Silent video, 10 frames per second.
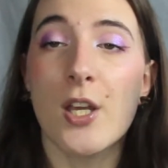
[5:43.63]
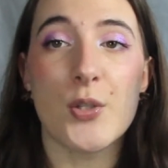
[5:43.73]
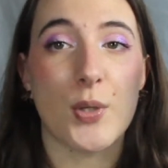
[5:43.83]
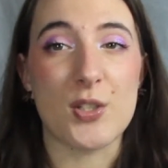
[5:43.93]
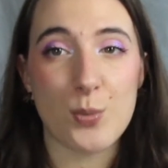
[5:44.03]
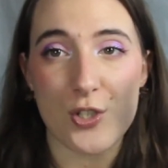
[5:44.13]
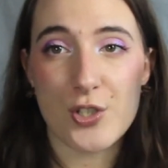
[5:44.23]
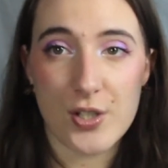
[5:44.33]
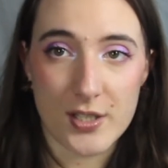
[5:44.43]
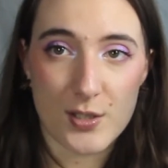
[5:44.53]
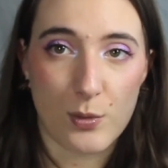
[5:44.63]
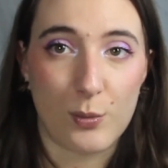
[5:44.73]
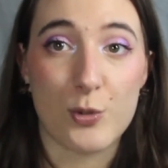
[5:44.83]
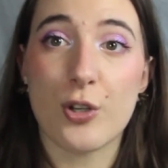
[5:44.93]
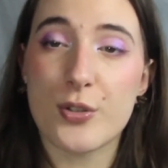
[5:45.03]
So I switched to this
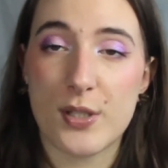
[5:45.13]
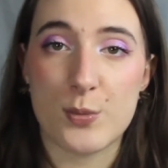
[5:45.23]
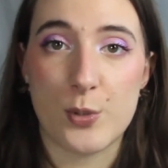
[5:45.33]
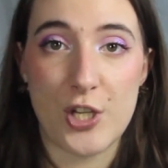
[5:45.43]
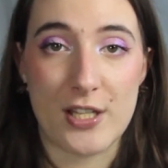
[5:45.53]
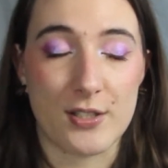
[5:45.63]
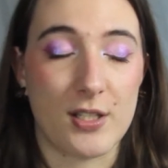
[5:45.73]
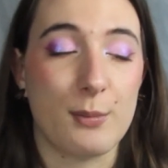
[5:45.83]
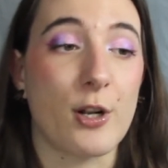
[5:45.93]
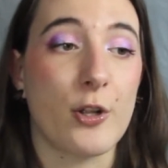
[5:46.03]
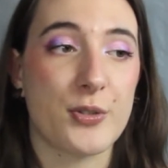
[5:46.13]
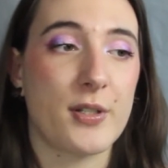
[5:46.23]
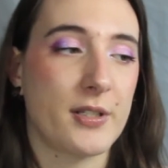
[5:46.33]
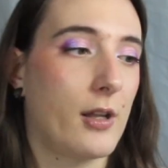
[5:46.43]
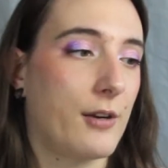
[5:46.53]
one, which also has witch hazel in it, but also
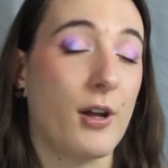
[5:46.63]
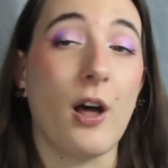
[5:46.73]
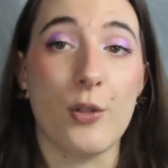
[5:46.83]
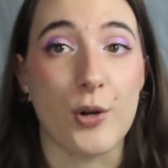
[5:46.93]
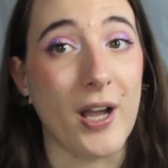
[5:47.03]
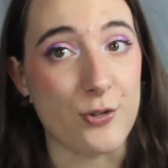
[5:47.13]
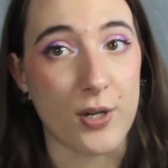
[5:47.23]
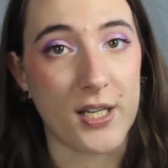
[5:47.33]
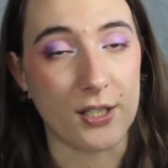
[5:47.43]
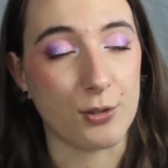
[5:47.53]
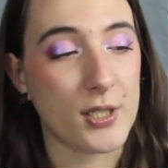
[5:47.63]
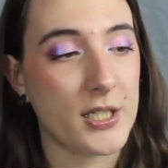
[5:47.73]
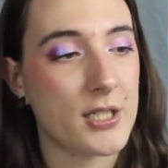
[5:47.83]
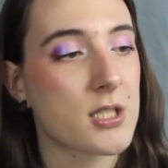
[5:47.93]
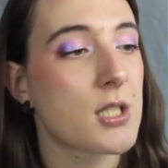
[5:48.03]
has a lot of other hydrating
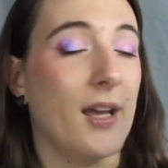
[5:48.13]
ingredients.